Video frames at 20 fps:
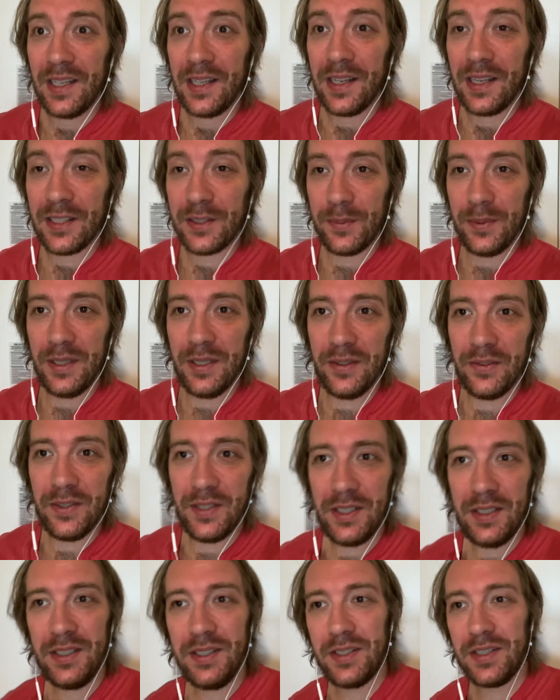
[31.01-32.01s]
as many of
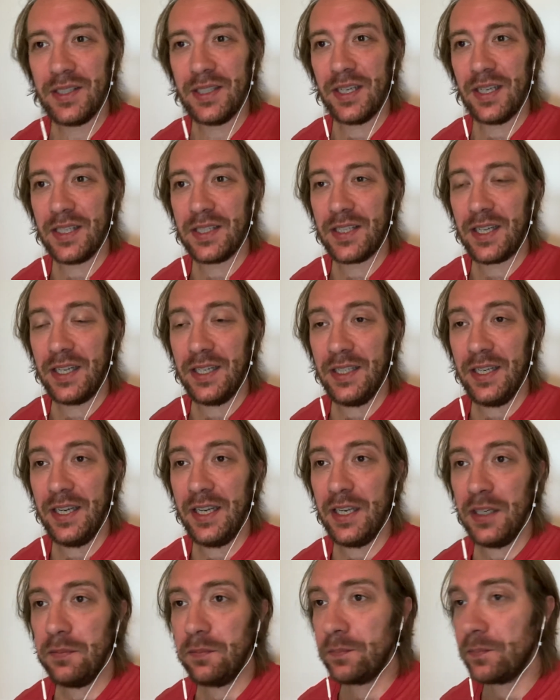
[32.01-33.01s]
these as I
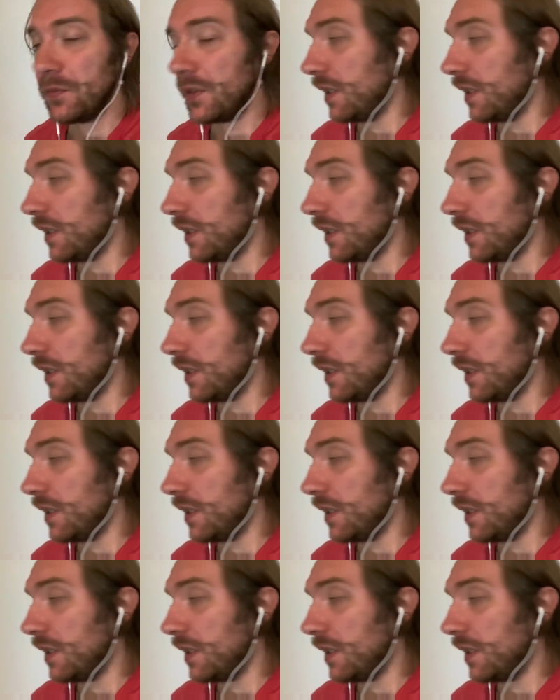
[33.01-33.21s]
can.